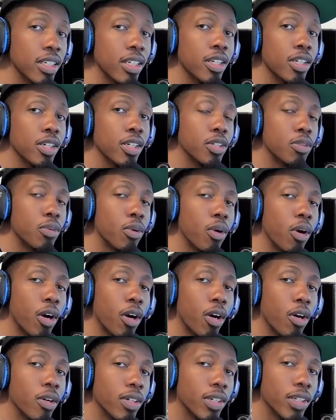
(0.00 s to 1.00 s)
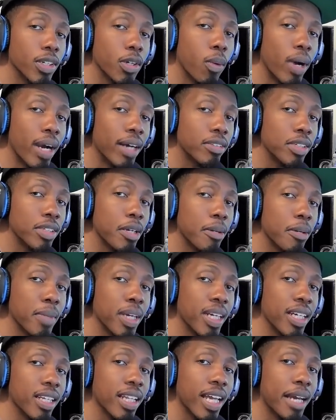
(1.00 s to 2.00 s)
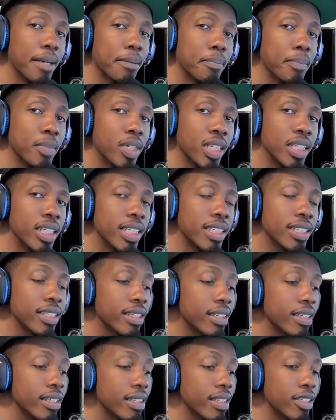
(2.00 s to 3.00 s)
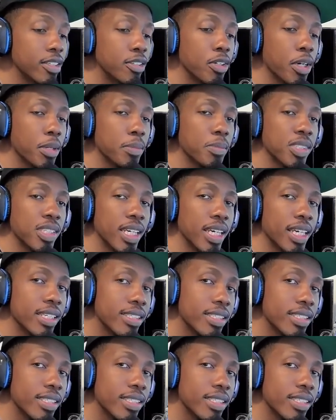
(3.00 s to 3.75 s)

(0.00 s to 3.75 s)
You all go out there and make a lot of money, you know what I'm saying.